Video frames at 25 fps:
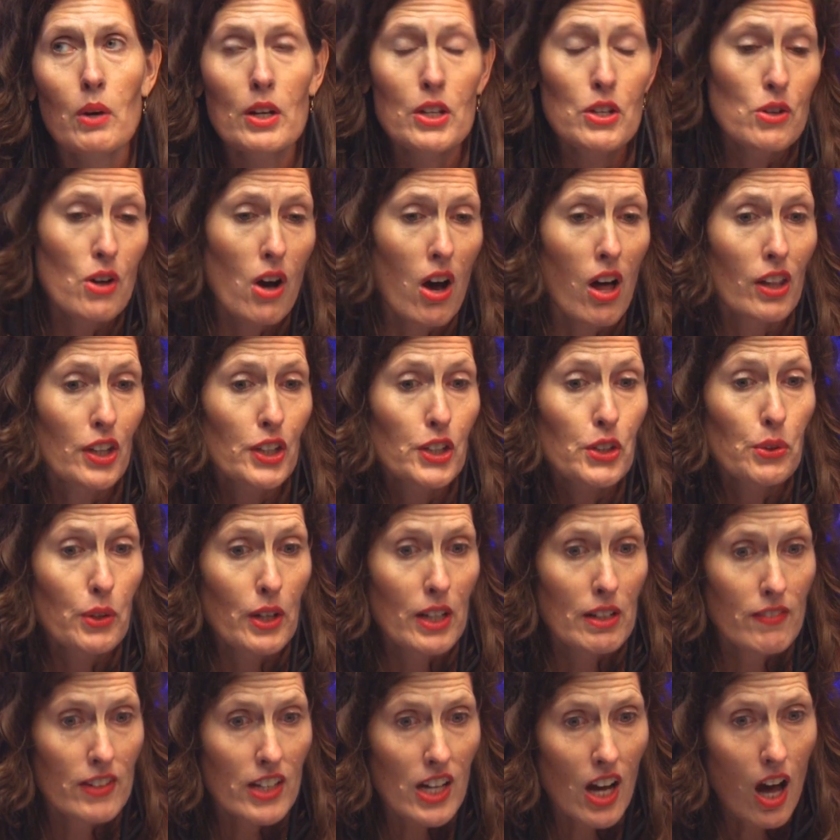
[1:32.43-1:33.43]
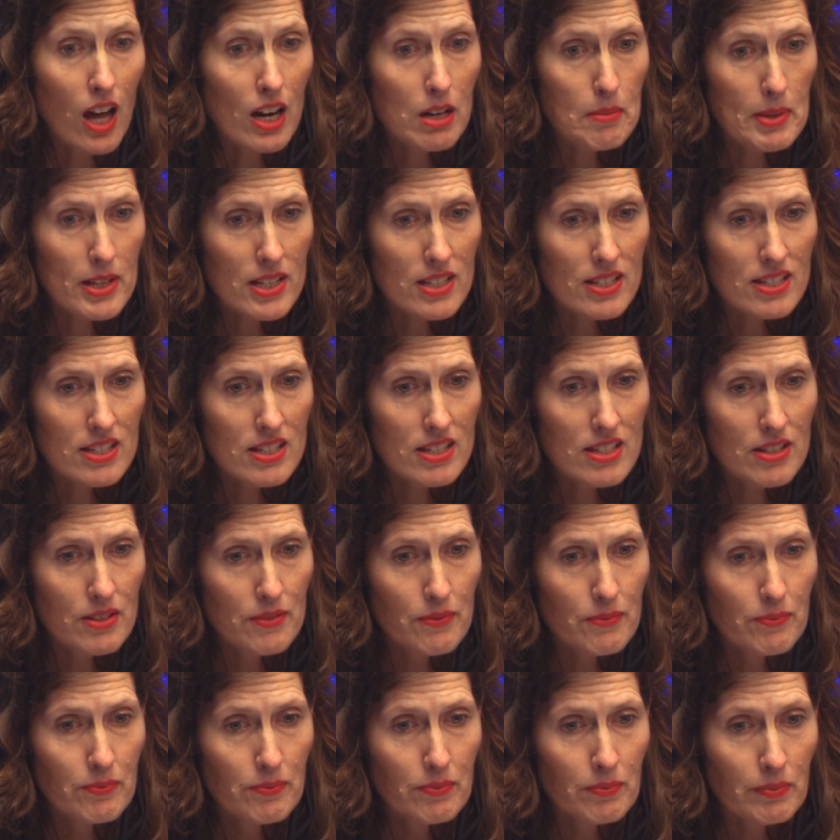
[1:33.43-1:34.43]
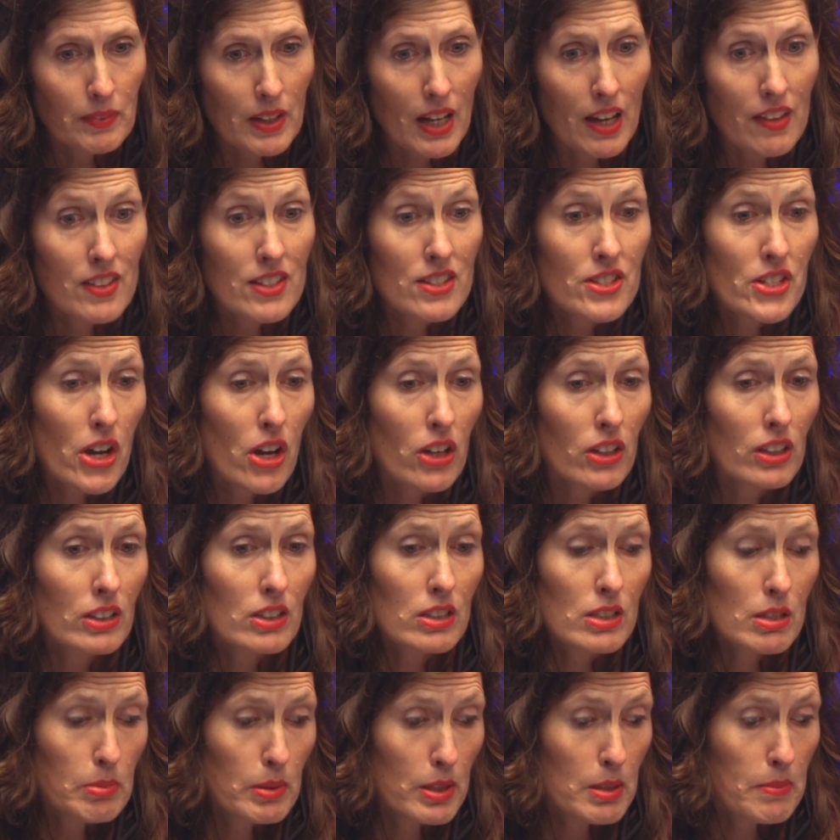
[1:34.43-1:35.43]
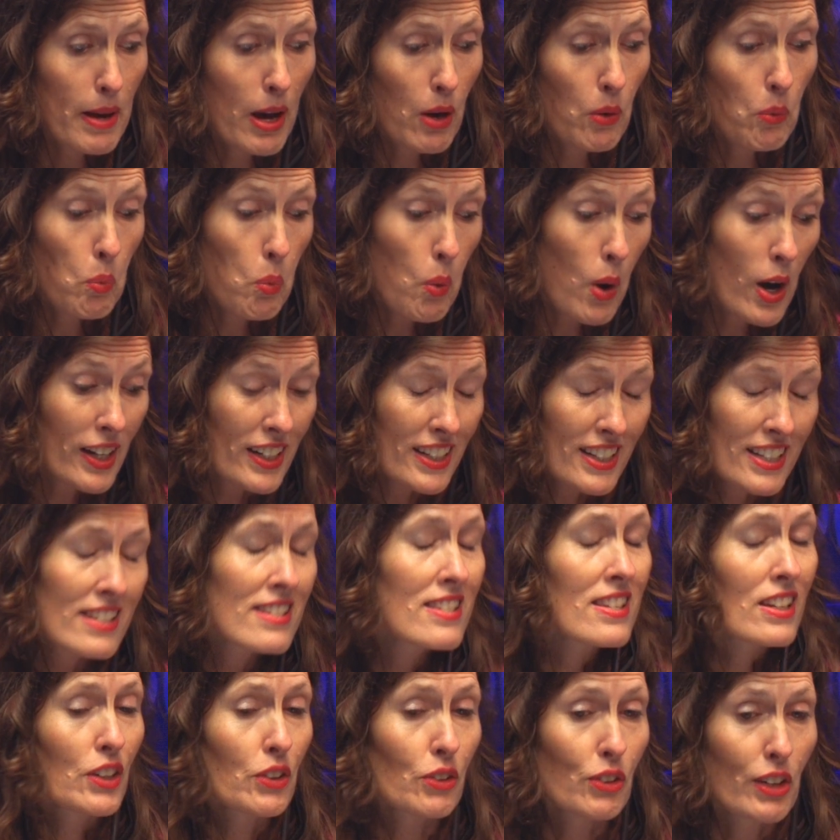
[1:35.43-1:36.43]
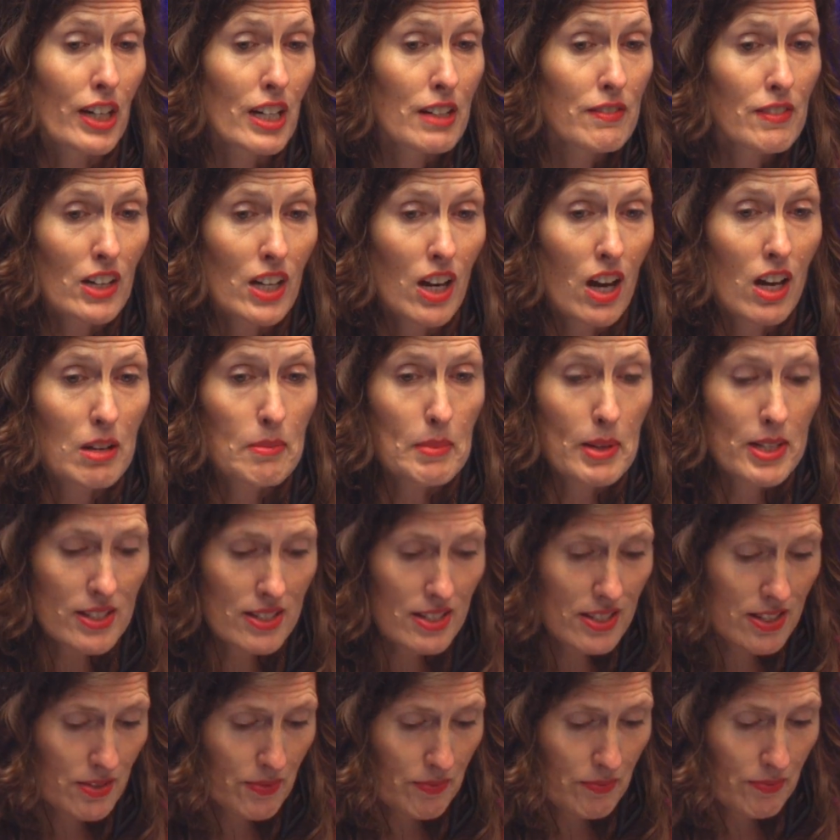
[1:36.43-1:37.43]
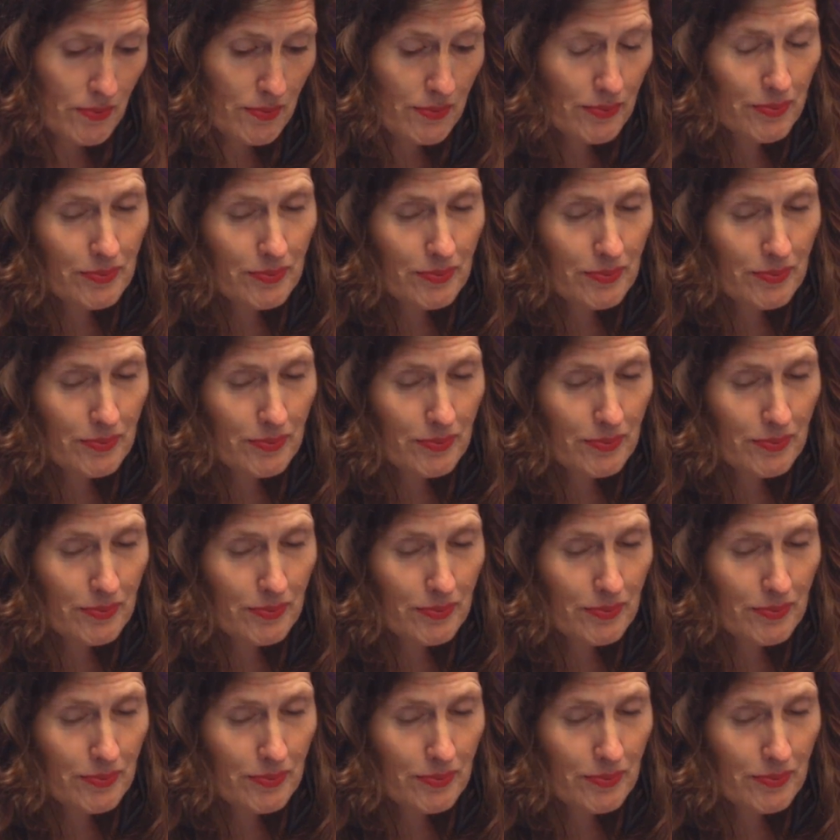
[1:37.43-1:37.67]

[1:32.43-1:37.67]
what you call a creative economist, and then talk a little bit about what is a creative economist.